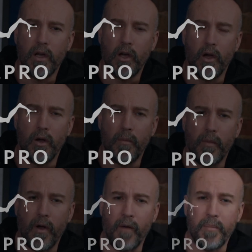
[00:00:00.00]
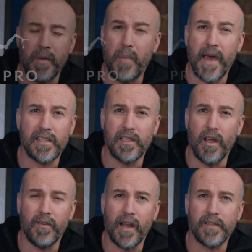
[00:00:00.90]
I've been pesting
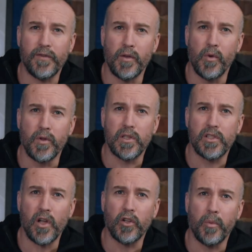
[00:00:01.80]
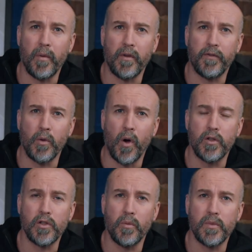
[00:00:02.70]
over the last few months, stocking up on a few
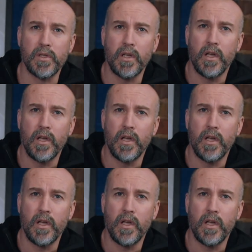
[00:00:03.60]
items,